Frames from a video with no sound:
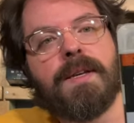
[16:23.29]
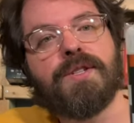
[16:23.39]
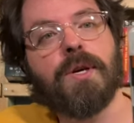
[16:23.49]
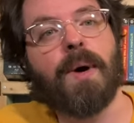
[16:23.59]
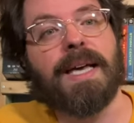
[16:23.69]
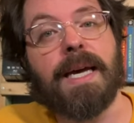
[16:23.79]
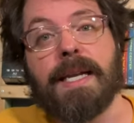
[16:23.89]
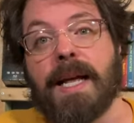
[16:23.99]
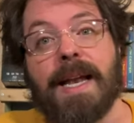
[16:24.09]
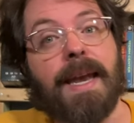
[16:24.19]
So
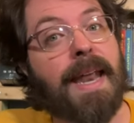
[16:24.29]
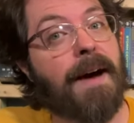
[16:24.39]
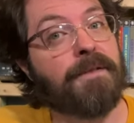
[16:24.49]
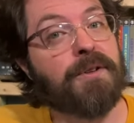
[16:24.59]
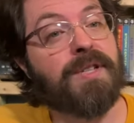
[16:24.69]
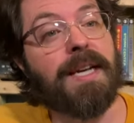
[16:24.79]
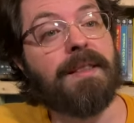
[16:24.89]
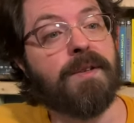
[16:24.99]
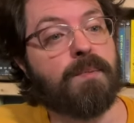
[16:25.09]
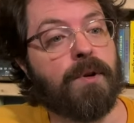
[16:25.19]
again, never seen
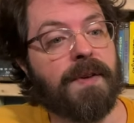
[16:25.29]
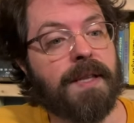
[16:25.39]
this movie.